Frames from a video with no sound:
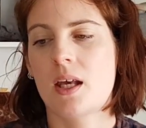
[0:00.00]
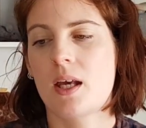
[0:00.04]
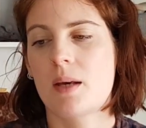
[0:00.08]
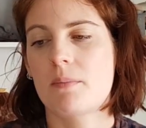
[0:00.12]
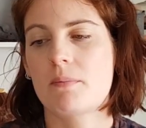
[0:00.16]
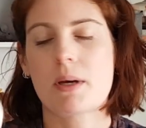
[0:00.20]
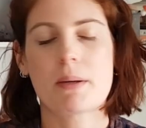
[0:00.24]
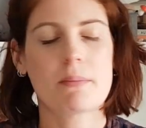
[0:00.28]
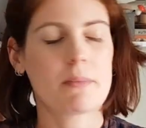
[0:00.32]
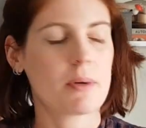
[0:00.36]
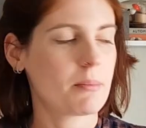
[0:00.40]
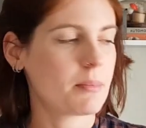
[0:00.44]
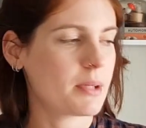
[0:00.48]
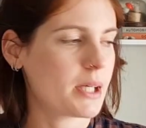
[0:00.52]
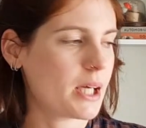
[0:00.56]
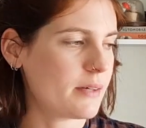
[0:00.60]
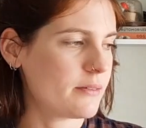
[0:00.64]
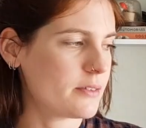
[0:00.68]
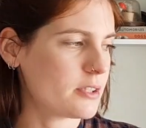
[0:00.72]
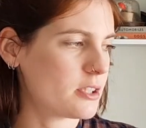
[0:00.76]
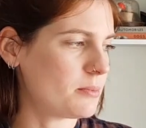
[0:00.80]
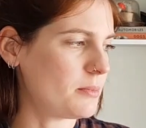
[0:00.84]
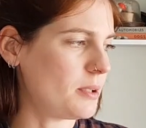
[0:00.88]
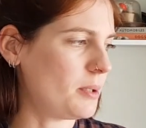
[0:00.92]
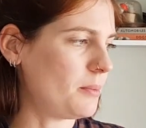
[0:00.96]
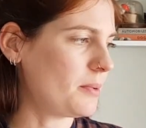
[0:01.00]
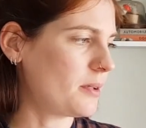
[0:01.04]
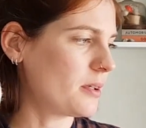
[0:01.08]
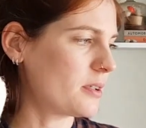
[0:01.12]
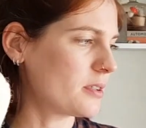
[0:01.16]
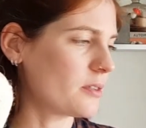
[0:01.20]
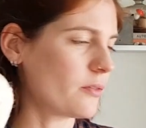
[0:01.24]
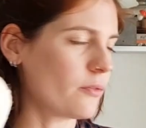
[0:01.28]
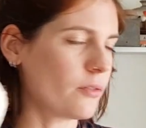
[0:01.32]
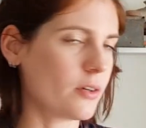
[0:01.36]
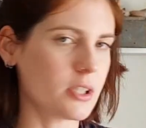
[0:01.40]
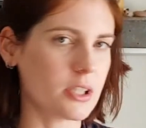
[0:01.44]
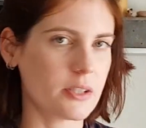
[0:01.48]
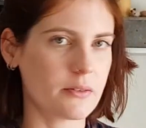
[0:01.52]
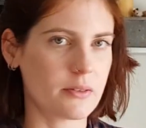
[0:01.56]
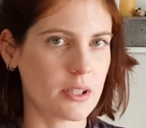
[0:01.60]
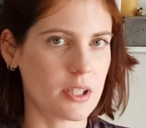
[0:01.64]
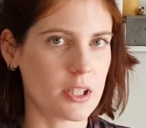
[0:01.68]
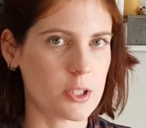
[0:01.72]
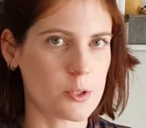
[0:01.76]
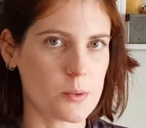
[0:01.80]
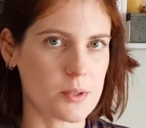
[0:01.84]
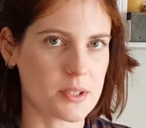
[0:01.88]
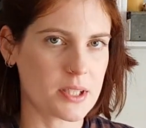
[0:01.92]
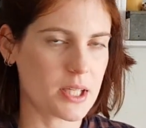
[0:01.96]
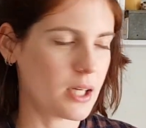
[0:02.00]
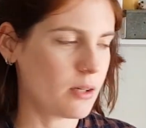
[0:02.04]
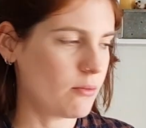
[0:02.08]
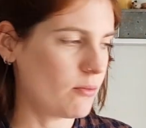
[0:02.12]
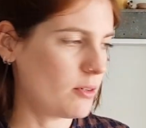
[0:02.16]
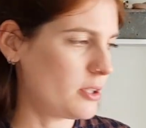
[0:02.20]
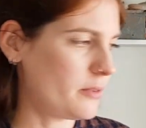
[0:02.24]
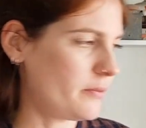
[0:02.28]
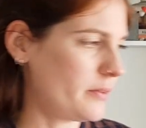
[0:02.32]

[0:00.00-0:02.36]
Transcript: My mum gave it to me because a friend of hers was getting rid of